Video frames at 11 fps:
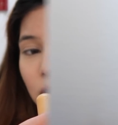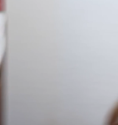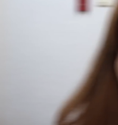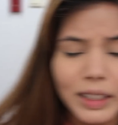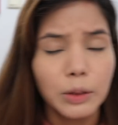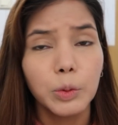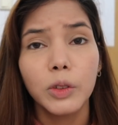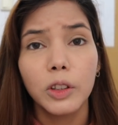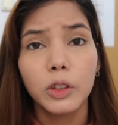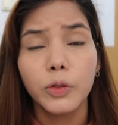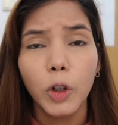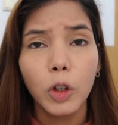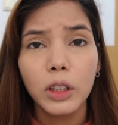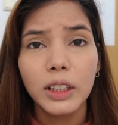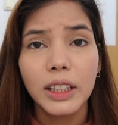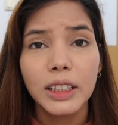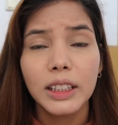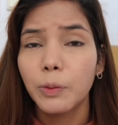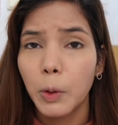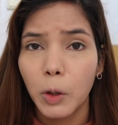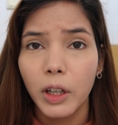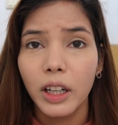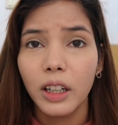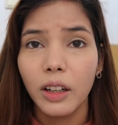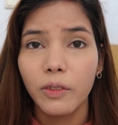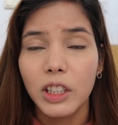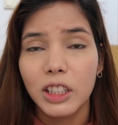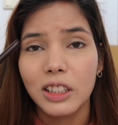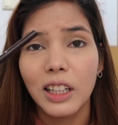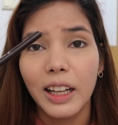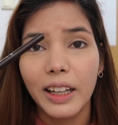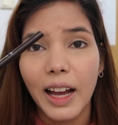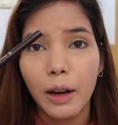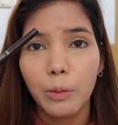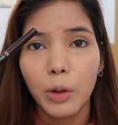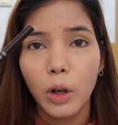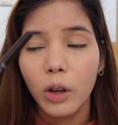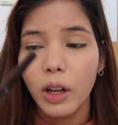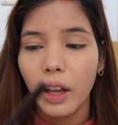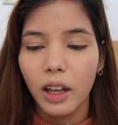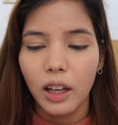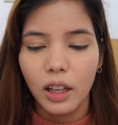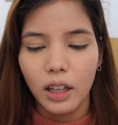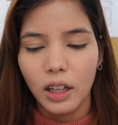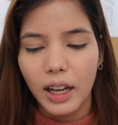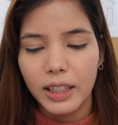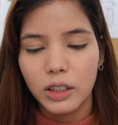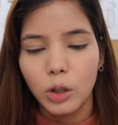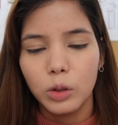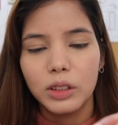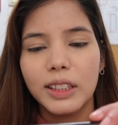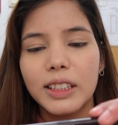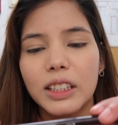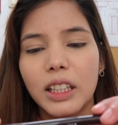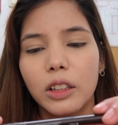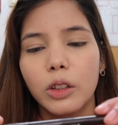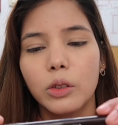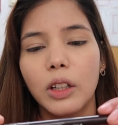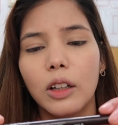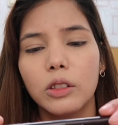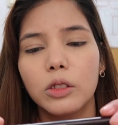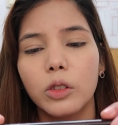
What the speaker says: So let's move on to fourth product, which is like eyebrow, and I chose this Etude